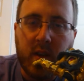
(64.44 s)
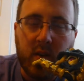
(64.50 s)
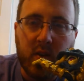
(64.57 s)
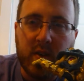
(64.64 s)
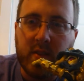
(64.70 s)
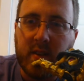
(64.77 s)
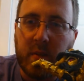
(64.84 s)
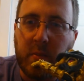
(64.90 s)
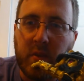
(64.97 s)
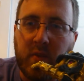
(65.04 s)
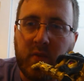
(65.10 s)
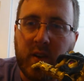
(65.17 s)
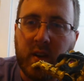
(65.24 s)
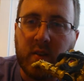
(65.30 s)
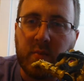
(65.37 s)
of course it's on both
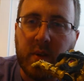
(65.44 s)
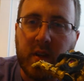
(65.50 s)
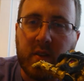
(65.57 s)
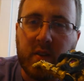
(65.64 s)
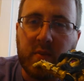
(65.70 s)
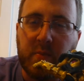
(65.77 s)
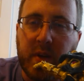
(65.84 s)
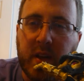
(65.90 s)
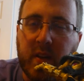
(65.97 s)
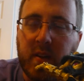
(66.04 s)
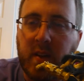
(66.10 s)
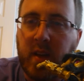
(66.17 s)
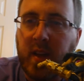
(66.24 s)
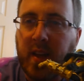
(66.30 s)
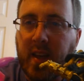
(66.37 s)
figures, but it looks
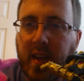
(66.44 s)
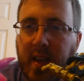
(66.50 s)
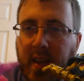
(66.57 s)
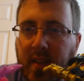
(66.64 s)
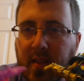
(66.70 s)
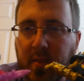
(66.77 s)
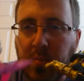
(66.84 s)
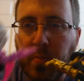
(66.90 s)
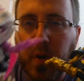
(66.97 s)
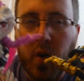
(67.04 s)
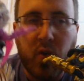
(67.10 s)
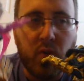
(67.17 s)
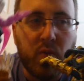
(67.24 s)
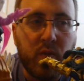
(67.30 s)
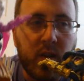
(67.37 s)
better in the
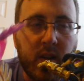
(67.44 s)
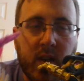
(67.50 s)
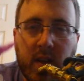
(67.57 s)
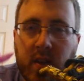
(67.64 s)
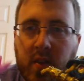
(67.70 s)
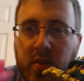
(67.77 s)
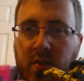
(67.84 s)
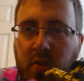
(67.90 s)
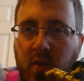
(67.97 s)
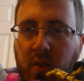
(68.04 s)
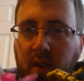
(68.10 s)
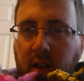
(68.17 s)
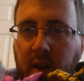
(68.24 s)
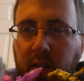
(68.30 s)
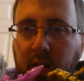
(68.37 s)
bone skull
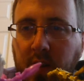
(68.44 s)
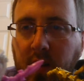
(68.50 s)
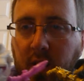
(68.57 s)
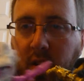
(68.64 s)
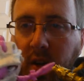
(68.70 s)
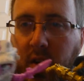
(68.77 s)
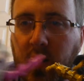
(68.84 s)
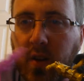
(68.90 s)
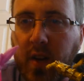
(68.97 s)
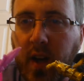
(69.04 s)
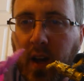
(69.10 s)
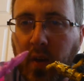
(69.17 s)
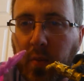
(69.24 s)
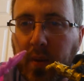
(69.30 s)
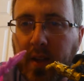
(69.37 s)
color. Her
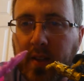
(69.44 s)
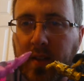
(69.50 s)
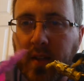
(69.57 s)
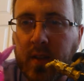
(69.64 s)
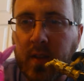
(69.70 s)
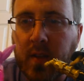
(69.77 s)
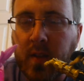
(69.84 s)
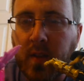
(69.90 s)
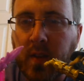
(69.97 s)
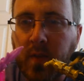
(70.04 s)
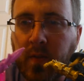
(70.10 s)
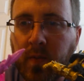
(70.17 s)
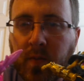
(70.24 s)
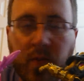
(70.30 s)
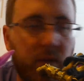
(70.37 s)
helmet
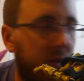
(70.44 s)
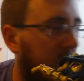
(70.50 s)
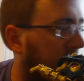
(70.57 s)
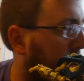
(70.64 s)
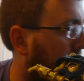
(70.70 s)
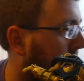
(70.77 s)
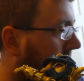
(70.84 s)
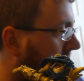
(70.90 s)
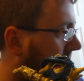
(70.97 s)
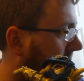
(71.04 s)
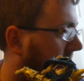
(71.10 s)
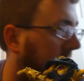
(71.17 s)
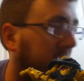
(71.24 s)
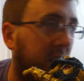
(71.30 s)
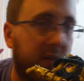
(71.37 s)

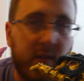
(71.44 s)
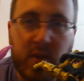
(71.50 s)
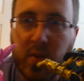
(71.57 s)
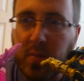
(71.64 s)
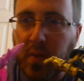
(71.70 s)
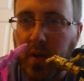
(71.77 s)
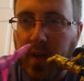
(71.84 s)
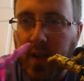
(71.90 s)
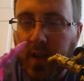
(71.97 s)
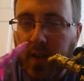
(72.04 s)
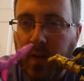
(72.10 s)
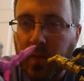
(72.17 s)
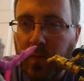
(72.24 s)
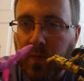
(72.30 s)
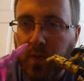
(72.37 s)
looks, I don't know how the Tomb Buggy,
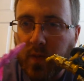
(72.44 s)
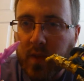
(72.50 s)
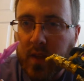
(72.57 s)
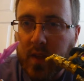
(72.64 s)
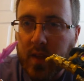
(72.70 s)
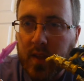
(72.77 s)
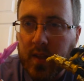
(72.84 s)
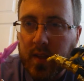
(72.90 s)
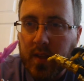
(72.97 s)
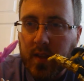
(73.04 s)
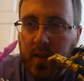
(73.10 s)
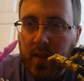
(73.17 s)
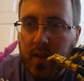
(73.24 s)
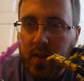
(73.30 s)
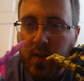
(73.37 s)

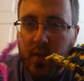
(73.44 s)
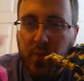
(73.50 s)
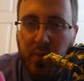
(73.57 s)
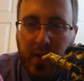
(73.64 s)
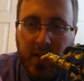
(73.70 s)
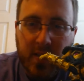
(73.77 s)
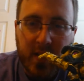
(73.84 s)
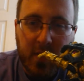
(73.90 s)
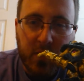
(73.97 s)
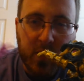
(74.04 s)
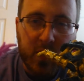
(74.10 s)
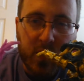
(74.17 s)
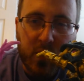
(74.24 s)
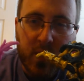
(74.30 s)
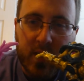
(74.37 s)
looks pretty similar
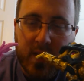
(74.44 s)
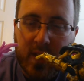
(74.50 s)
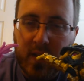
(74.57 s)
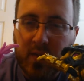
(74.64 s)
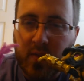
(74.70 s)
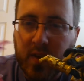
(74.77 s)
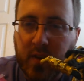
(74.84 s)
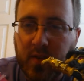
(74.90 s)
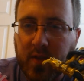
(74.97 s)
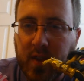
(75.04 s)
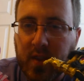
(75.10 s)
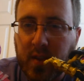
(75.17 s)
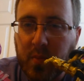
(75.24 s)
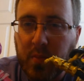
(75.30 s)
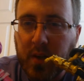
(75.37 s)
to what the front of the
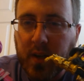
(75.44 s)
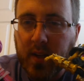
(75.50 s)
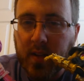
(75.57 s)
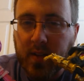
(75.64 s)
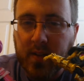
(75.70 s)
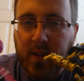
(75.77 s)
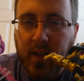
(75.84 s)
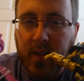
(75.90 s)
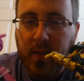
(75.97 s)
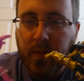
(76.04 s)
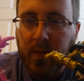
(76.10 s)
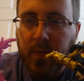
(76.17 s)
Tomb Buggy looks like.